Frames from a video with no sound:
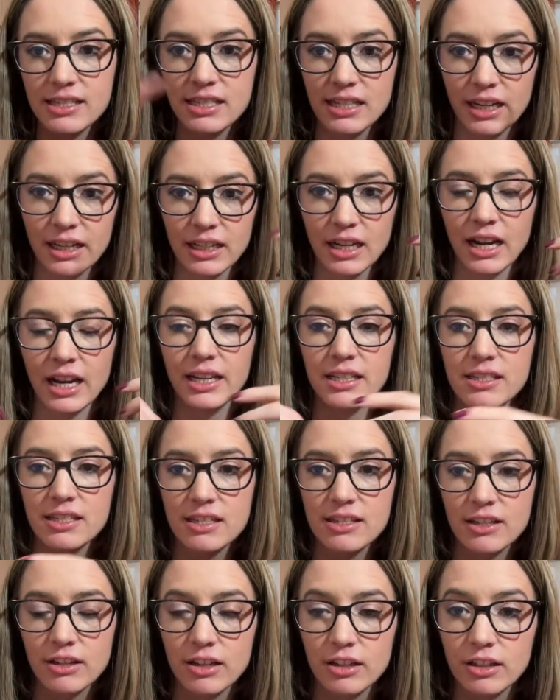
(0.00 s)
Cytokines
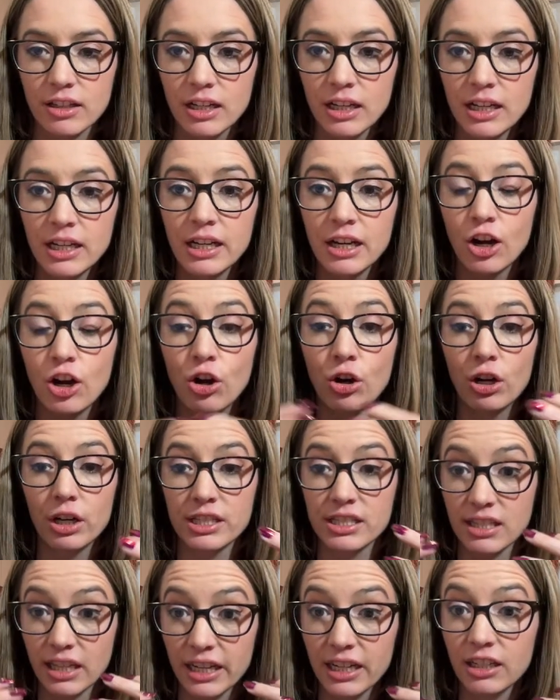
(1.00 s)

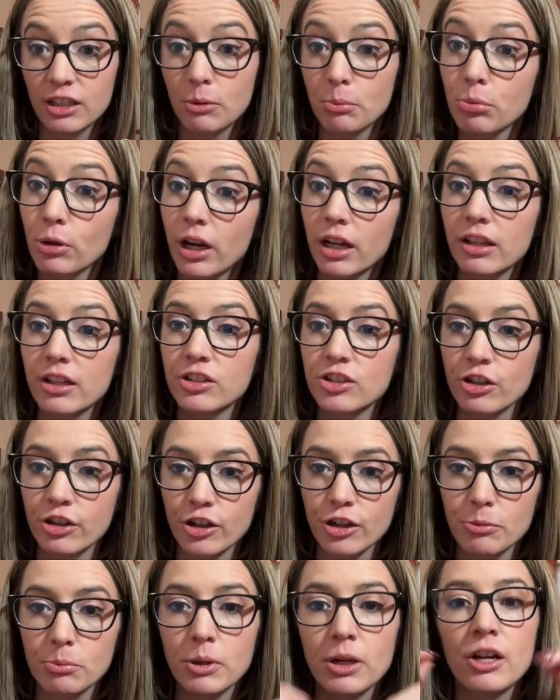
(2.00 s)
is like an umbrella
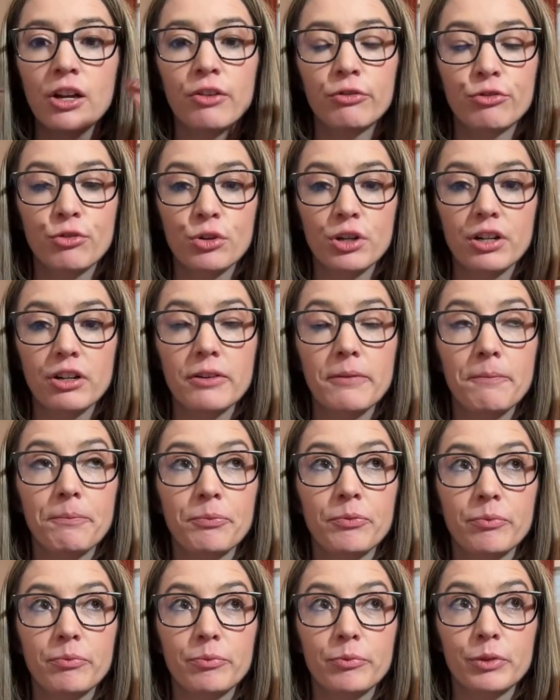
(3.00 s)
term for,
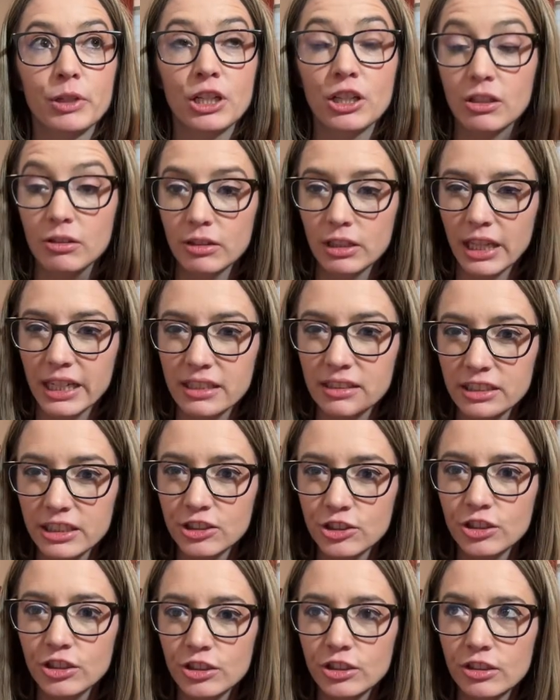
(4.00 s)
like,
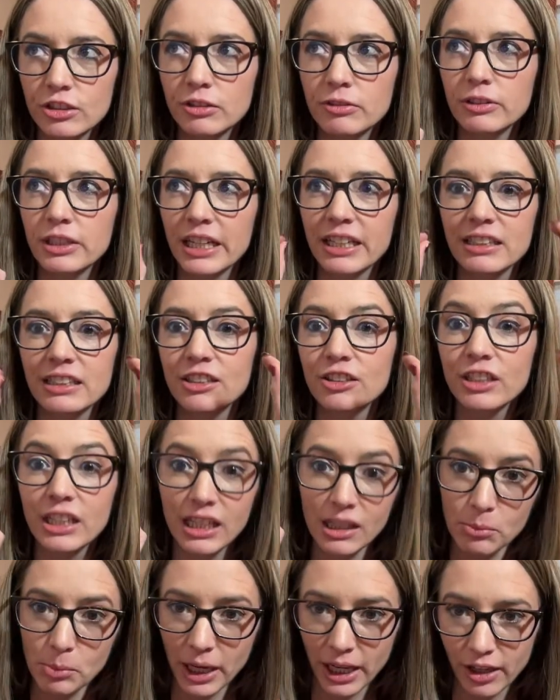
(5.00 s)
little
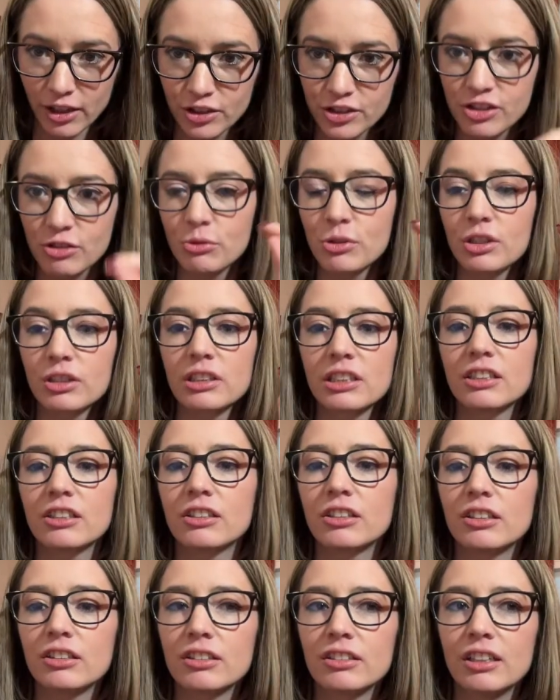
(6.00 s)
emails or
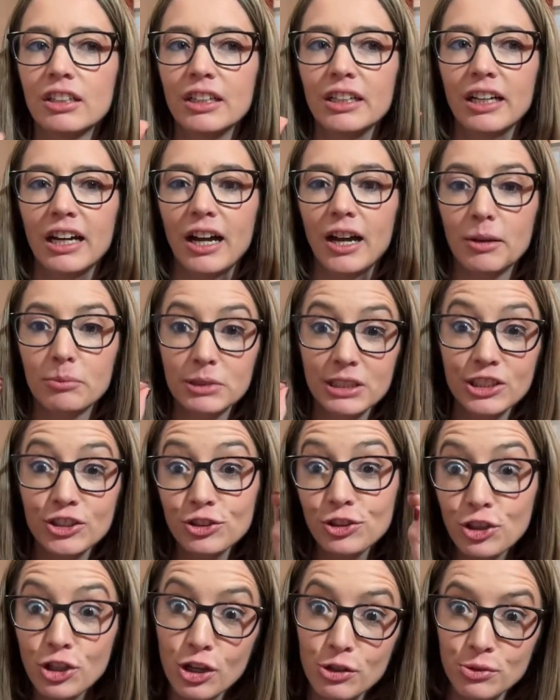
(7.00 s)
little
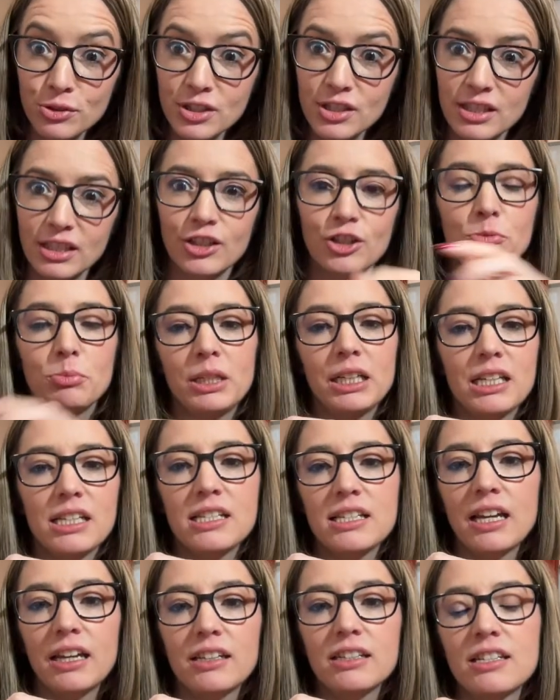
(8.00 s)
notes that are being
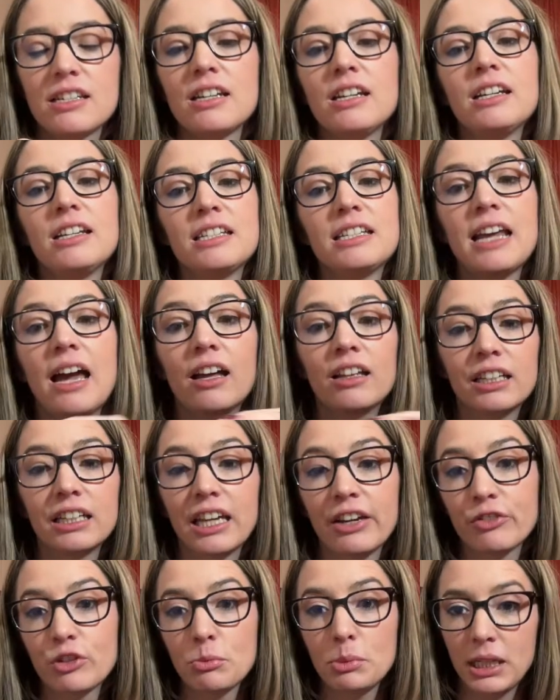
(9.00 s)
sent telling
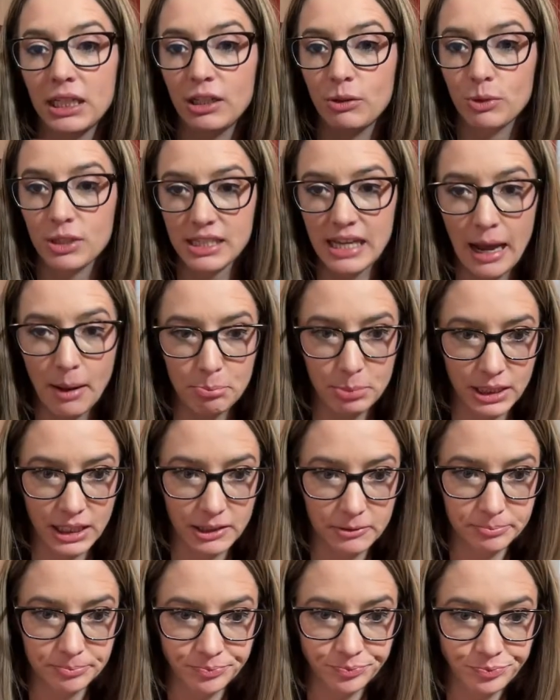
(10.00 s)
everybody what's
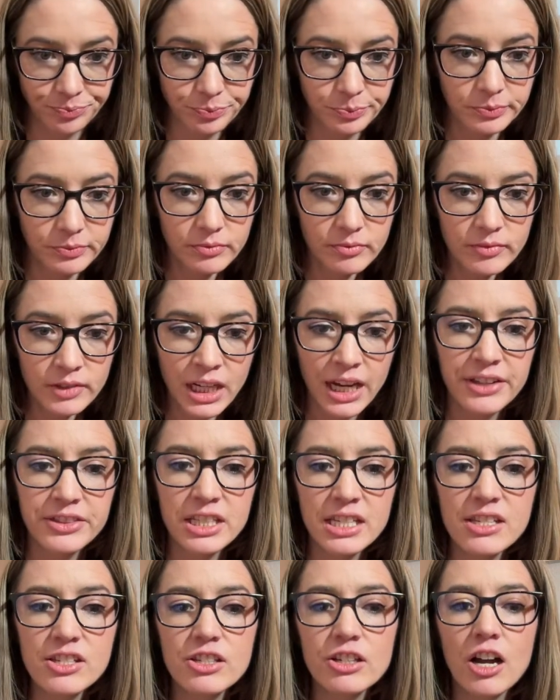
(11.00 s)
happening. And
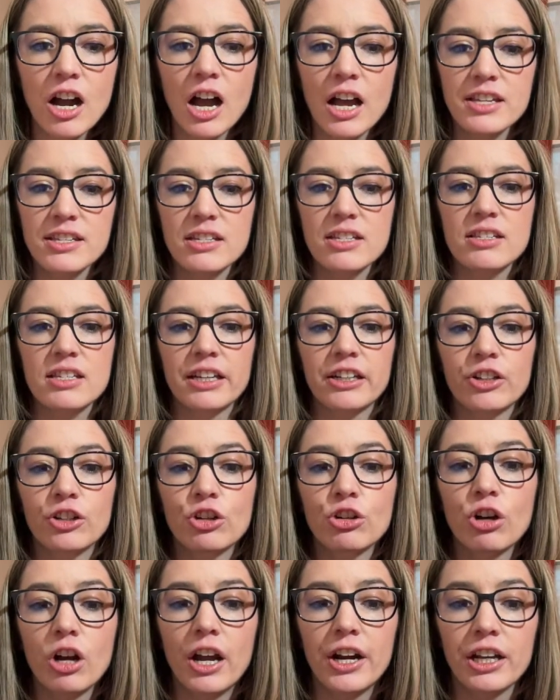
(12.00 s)
this causes, like, a
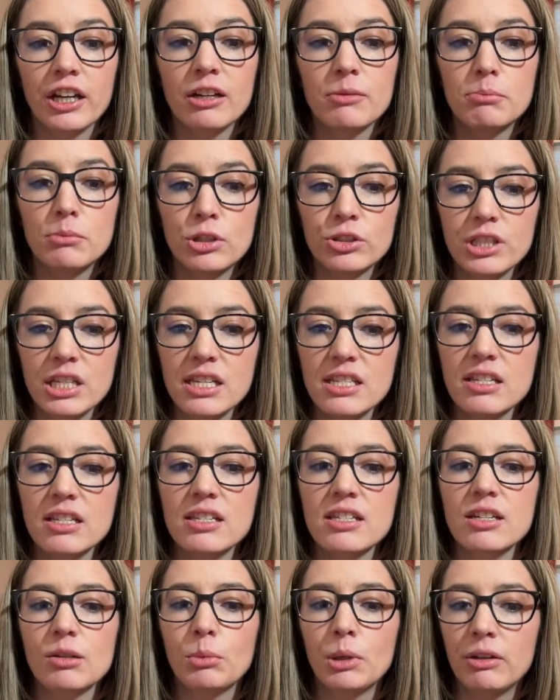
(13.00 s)
chronic
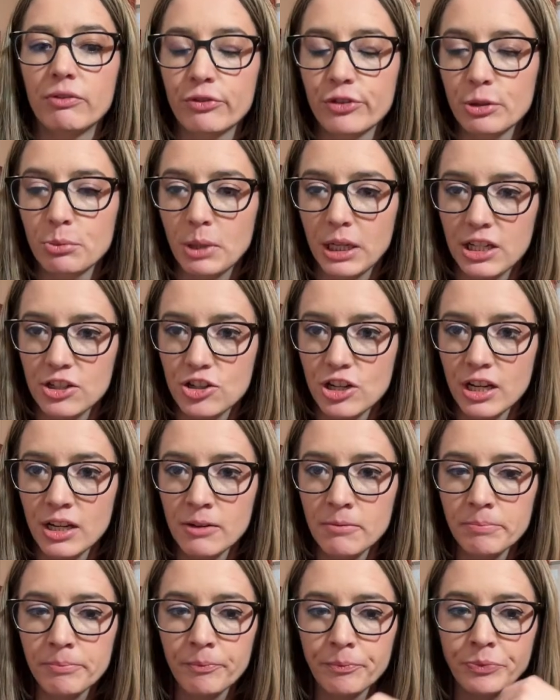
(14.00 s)
multi-system
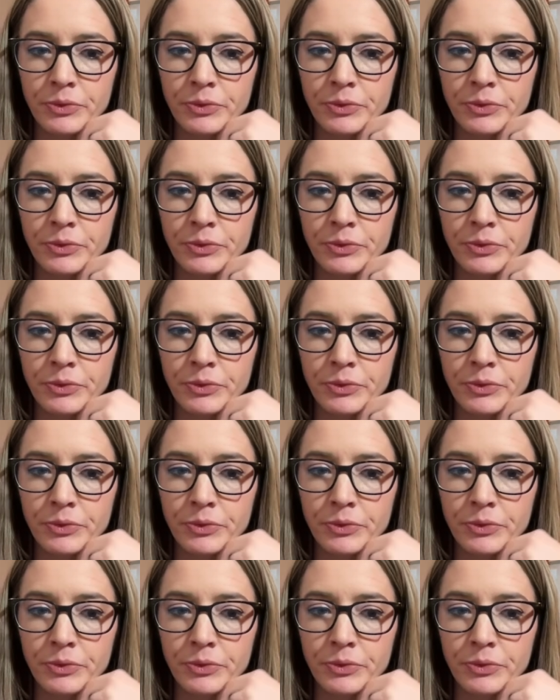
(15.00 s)
inflammation.